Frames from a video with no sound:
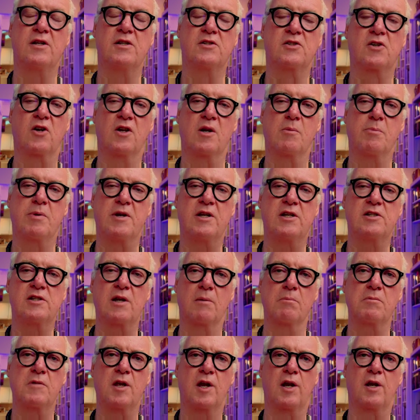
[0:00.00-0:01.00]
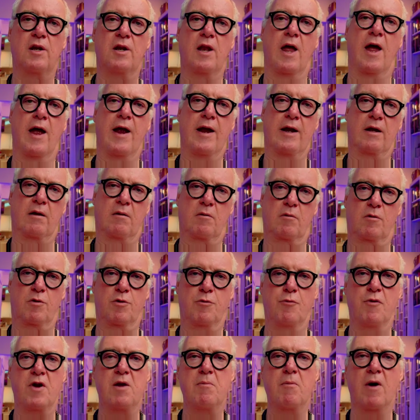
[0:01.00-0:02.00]
is going to be something like
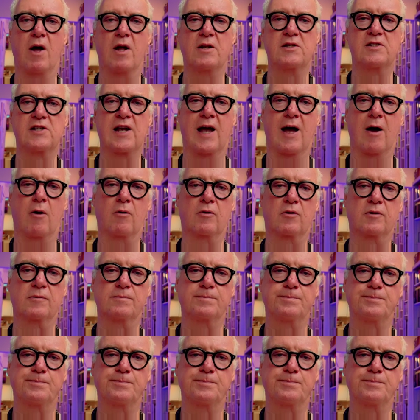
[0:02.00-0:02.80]
3 months out,